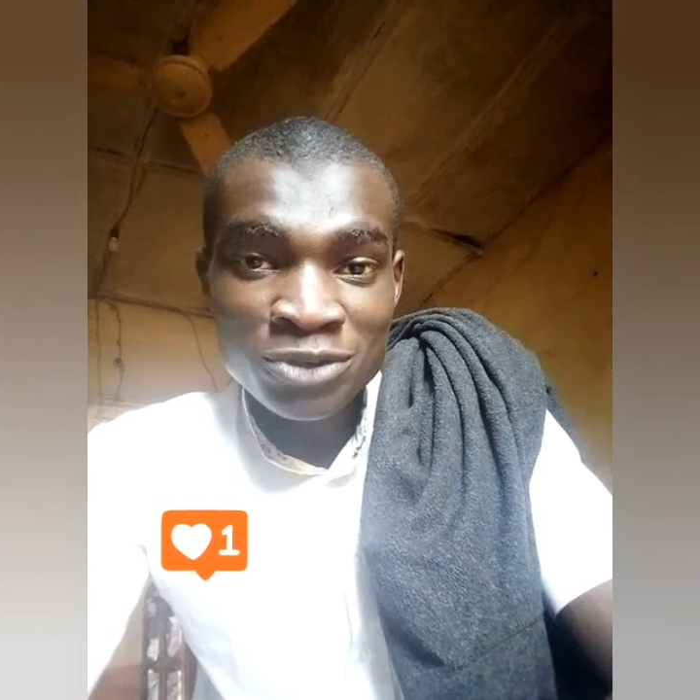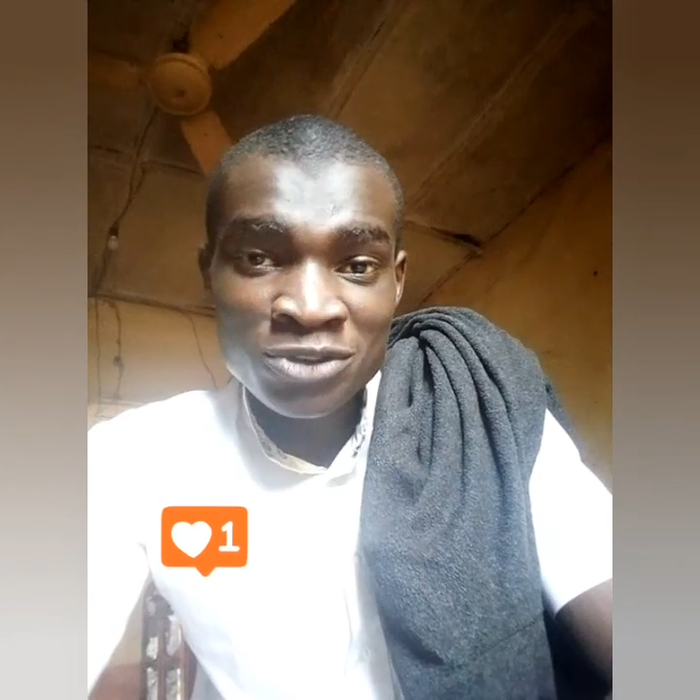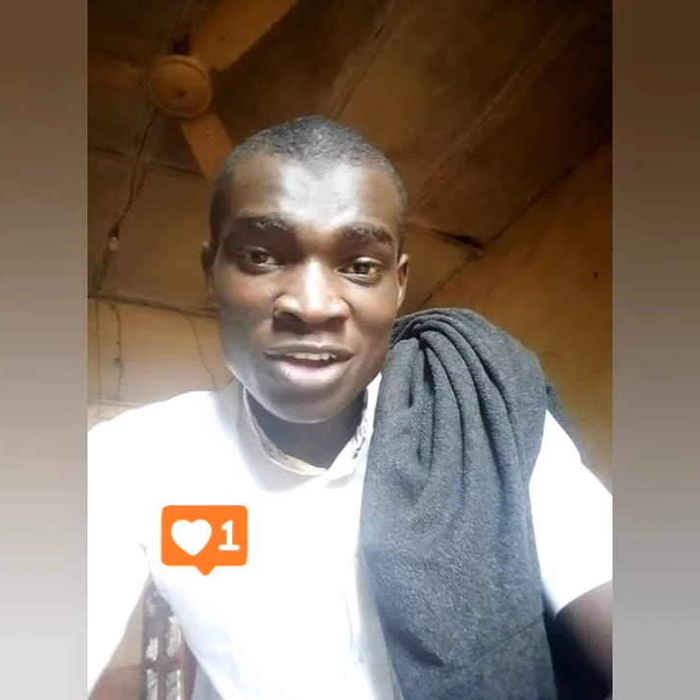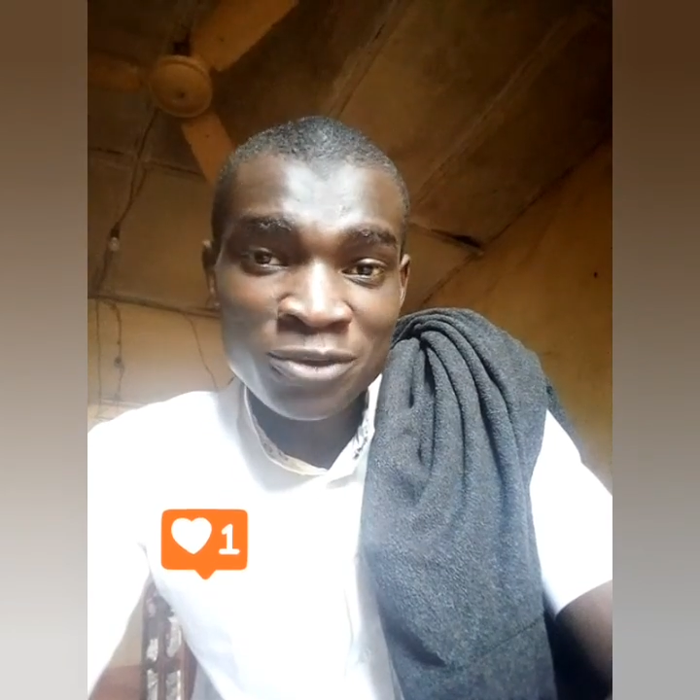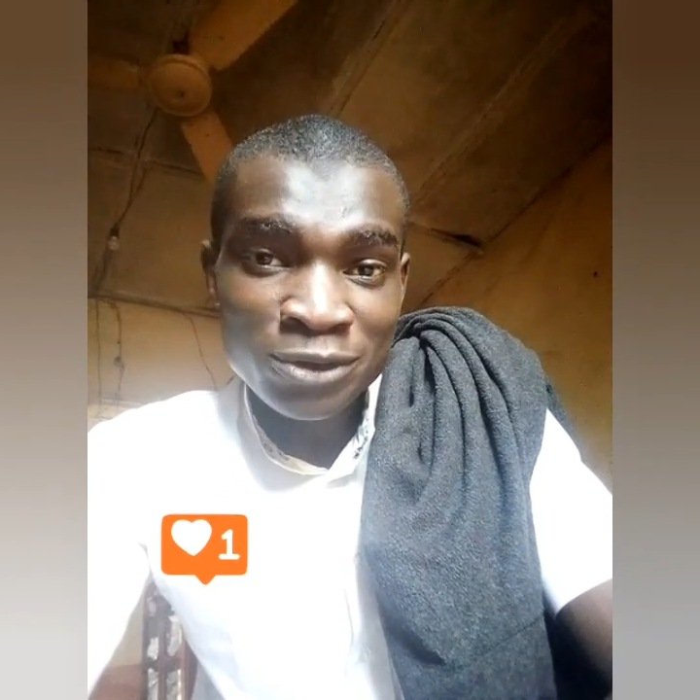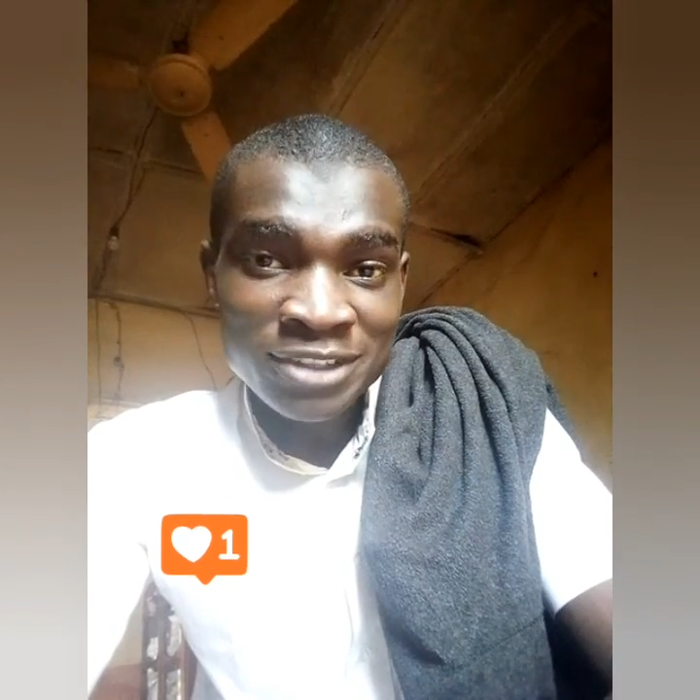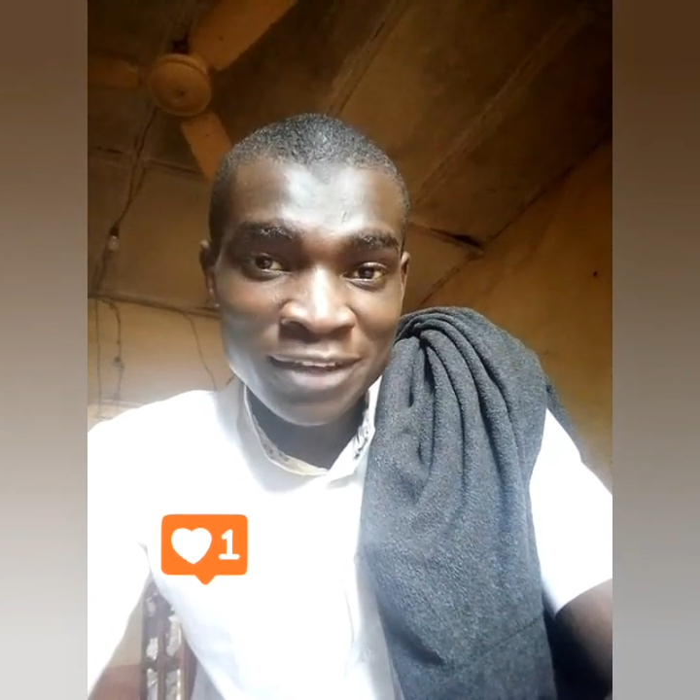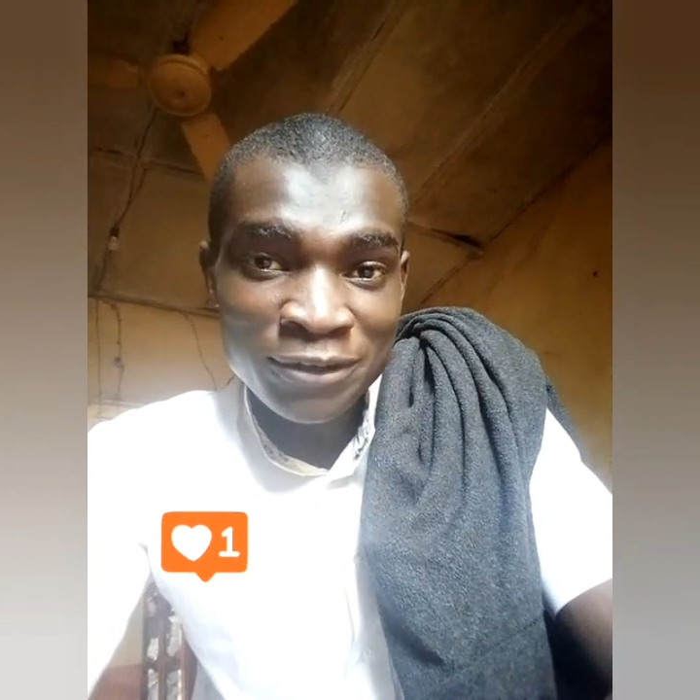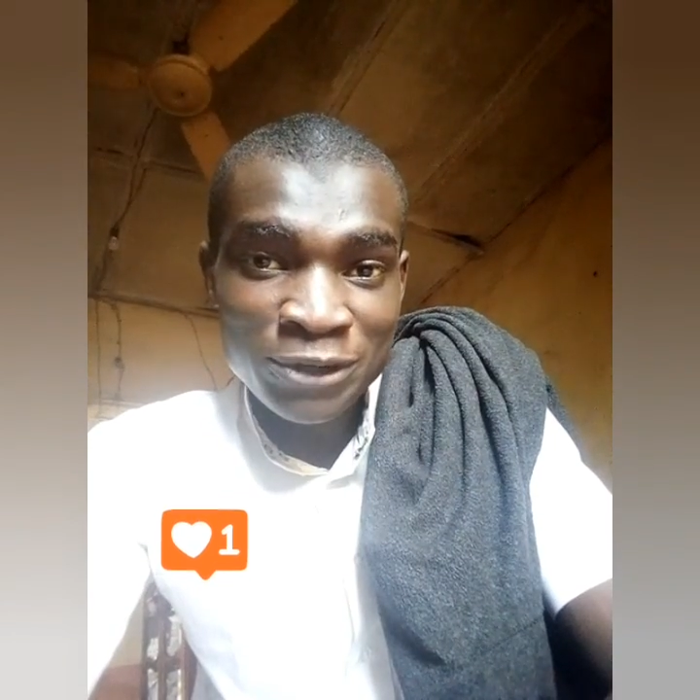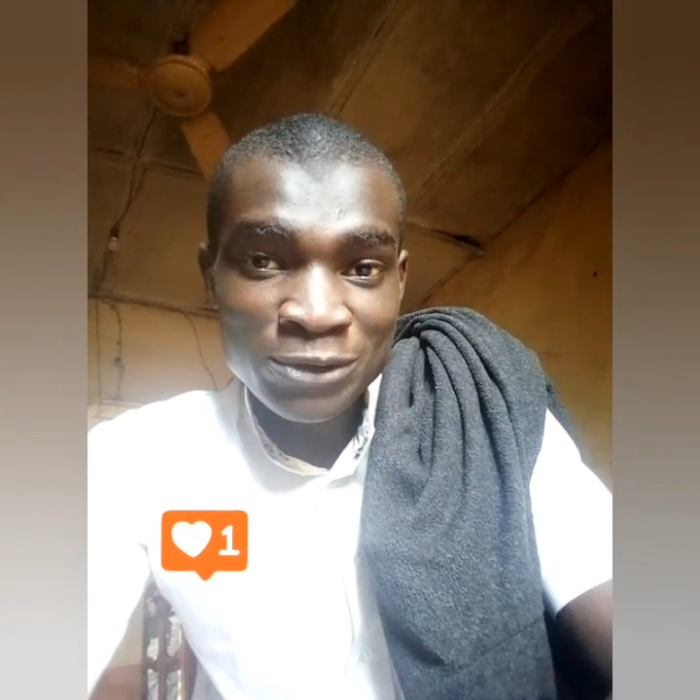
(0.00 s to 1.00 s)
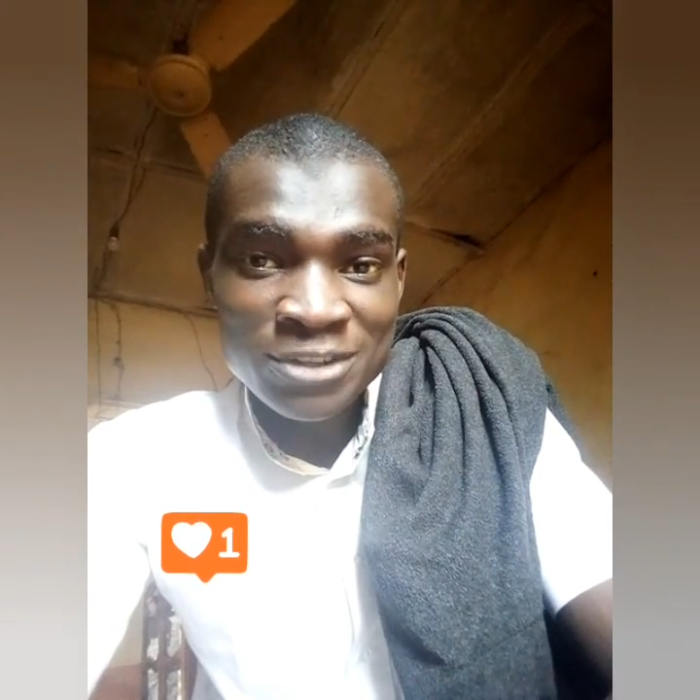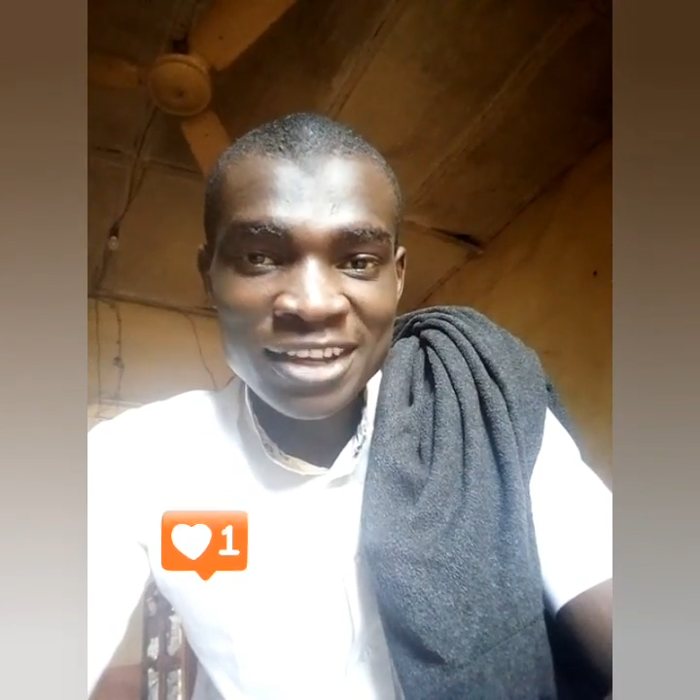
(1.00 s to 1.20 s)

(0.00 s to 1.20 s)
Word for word: subscribe for more tech videos,